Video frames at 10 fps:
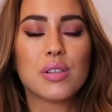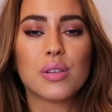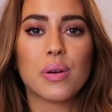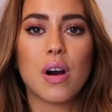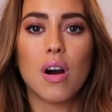
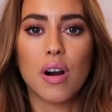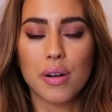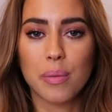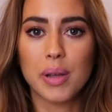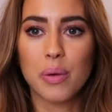so
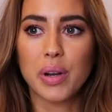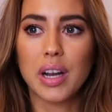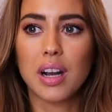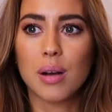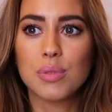hard on me when
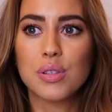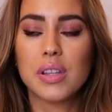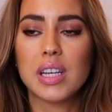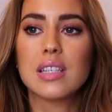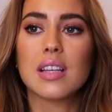it comes to
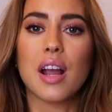this.